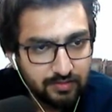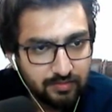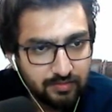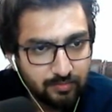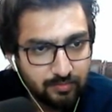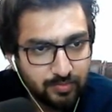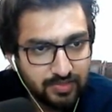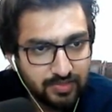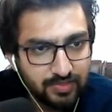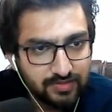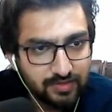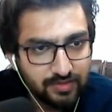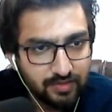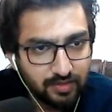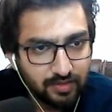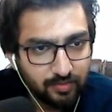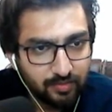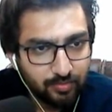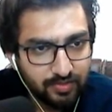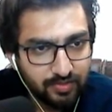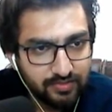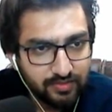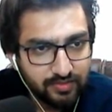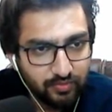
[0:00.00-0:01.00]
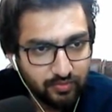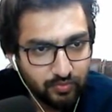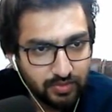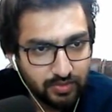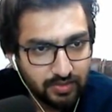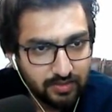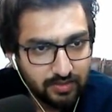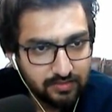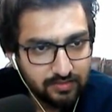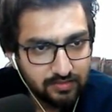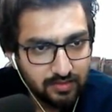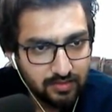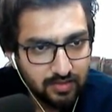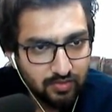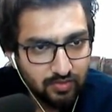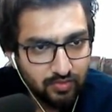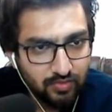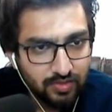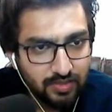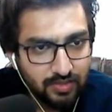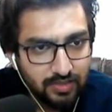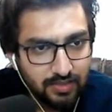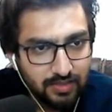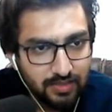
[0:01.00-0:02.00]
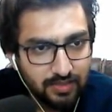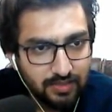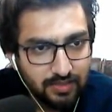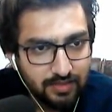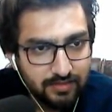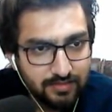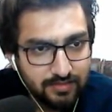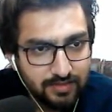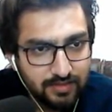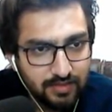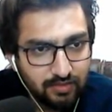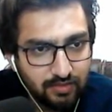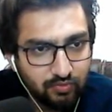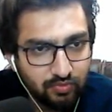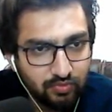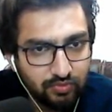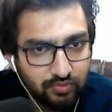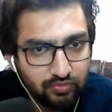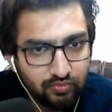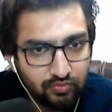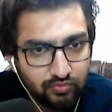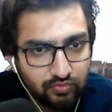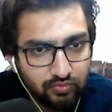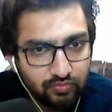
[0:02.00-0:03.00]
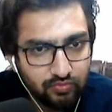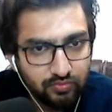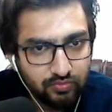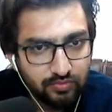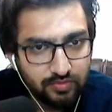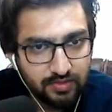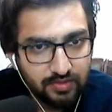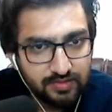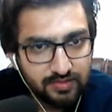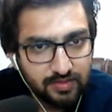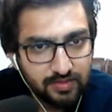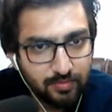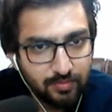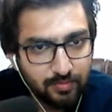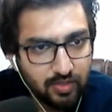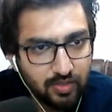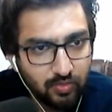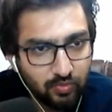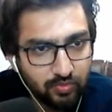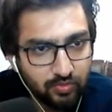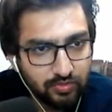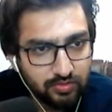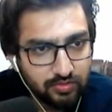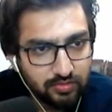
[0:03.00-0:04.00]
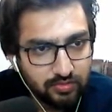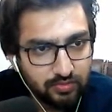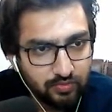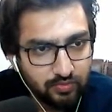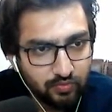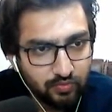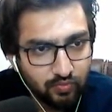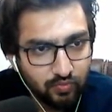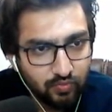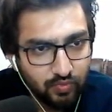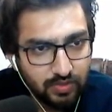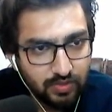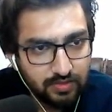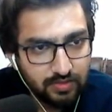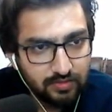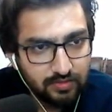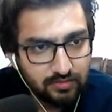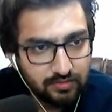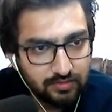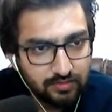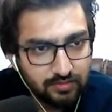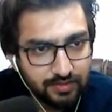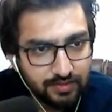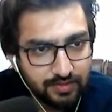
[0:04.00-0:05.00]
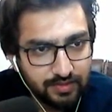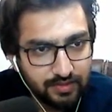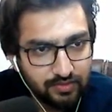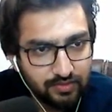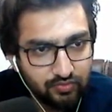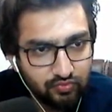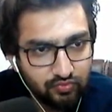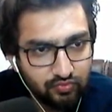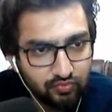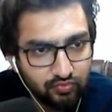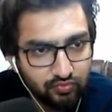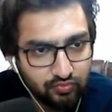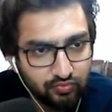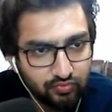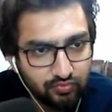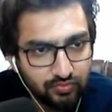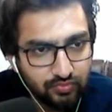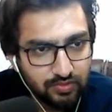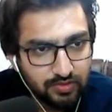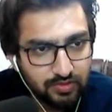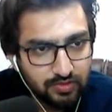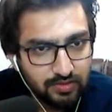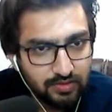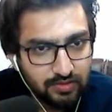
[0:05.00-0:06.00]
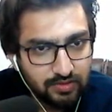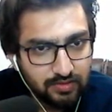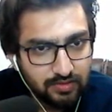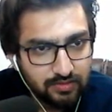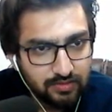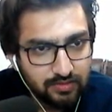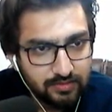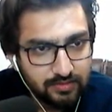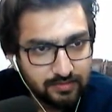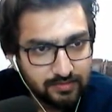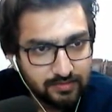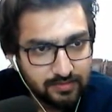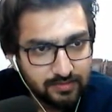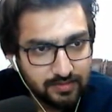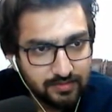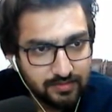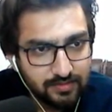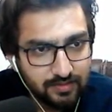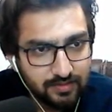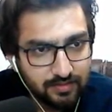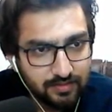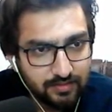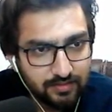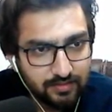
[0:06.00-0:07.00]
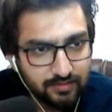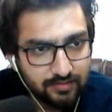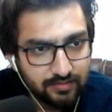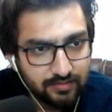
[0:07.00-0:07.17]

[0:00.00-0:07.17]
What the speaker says: Percent and percent will cancel out, is equal to this amount, 132,600.